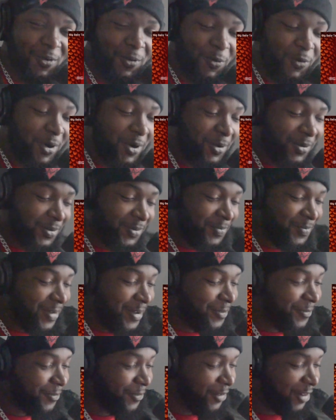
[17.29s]
Welcome,
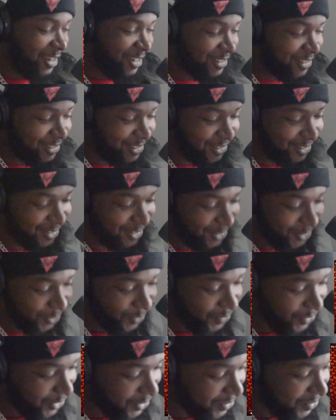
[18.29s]
my friends.
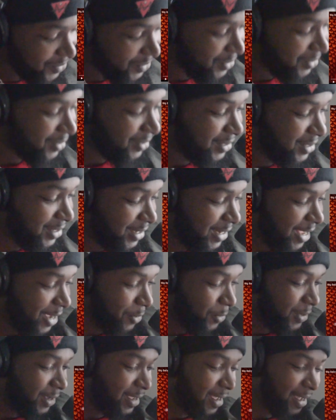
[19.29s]
Today
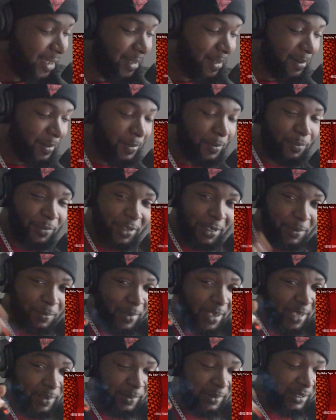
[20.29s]
we got Big
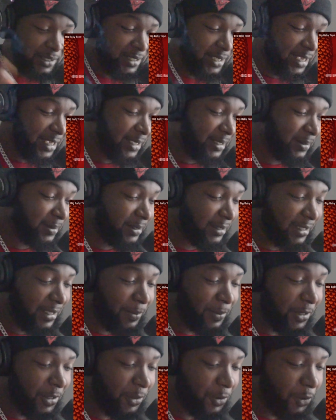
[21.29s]
Baby Tate,
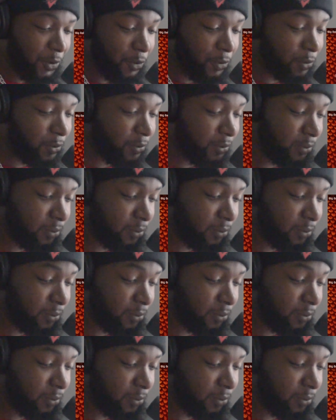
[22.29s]
Gimme the Loop.